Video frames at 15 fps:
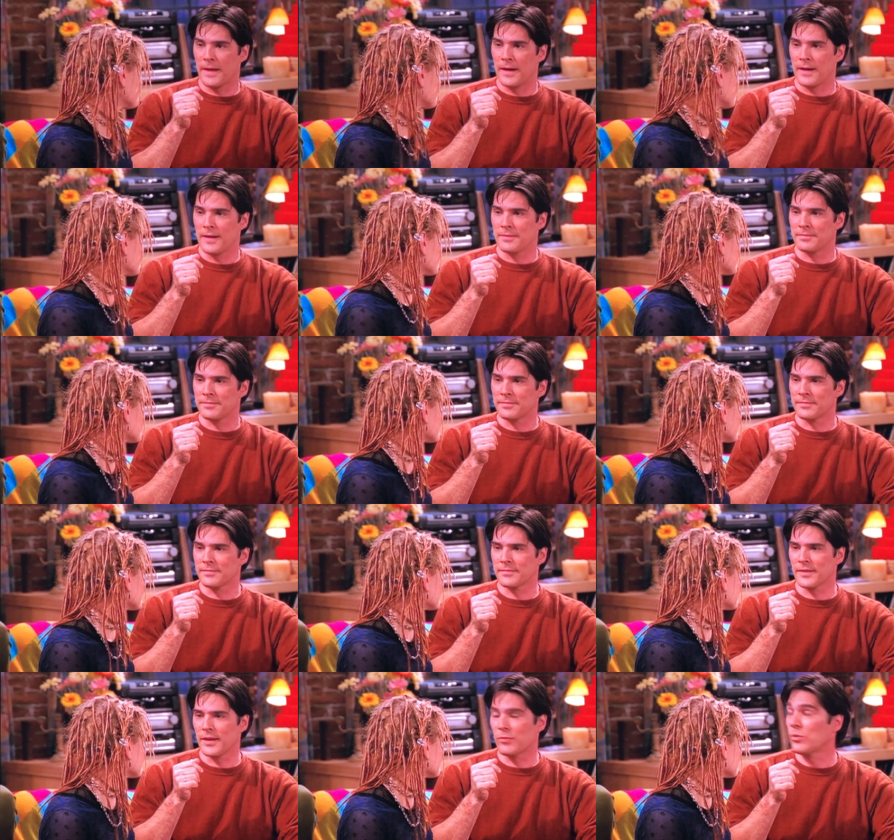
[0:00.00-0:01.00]
Um,
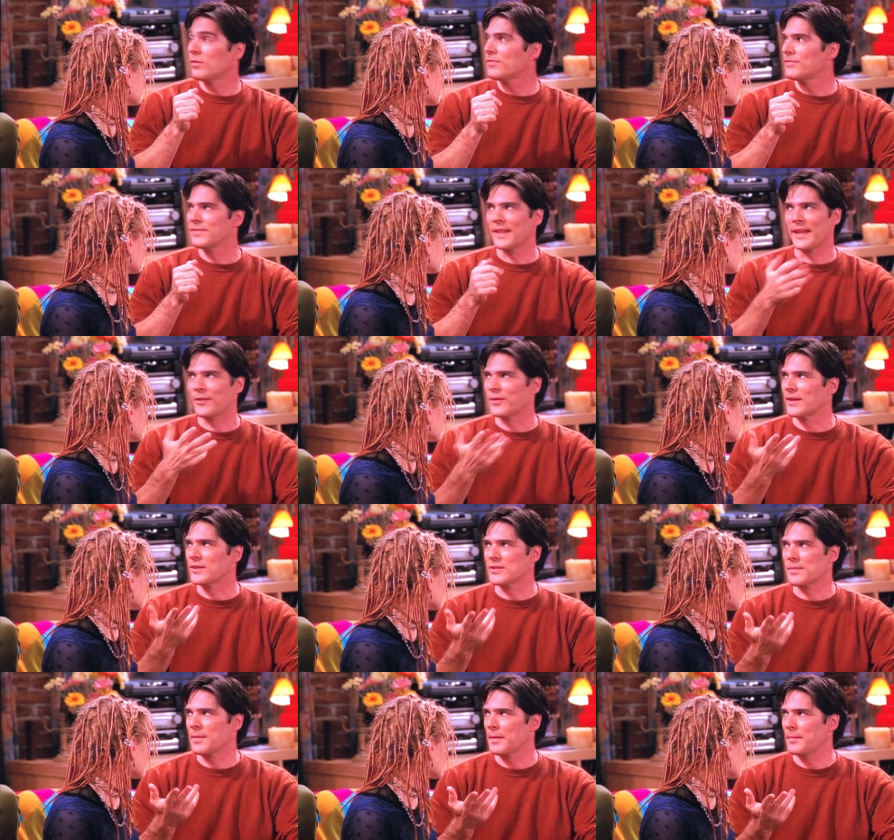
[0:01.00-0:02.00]
uh, well, flattering
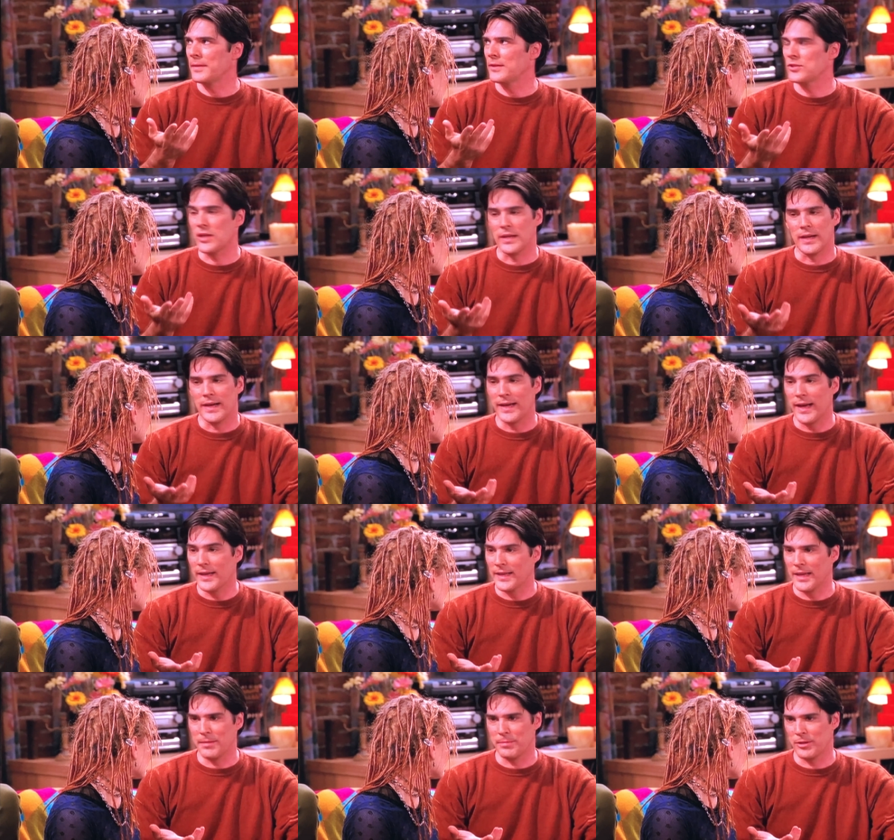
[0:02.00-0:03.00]
as it may be, Jane, I, I
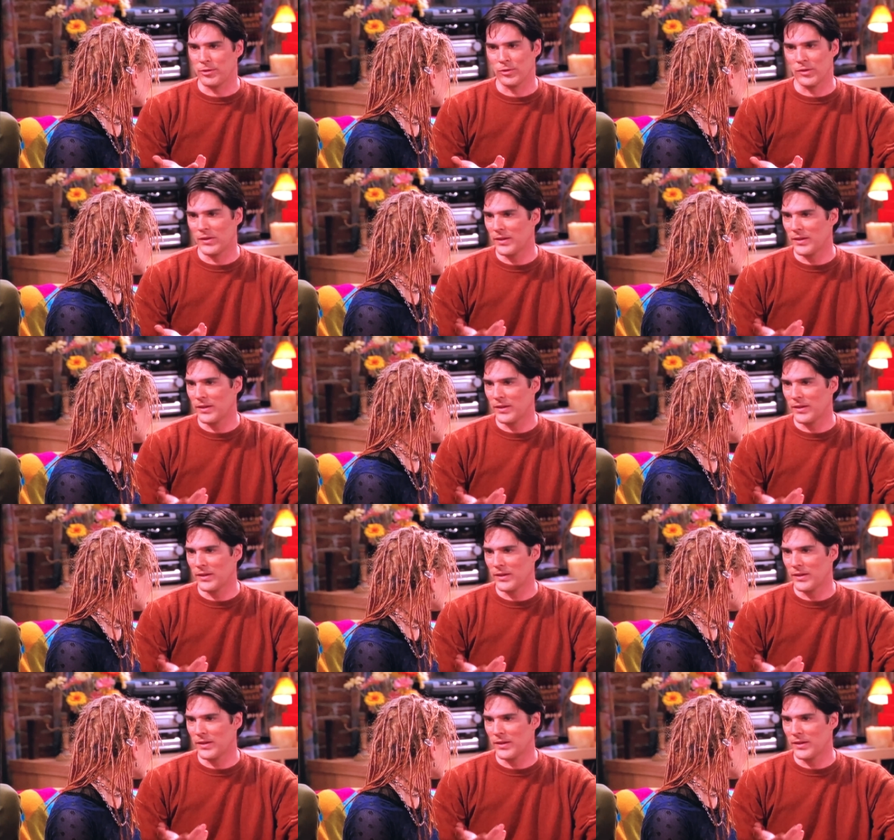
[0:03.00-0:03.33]
can't be your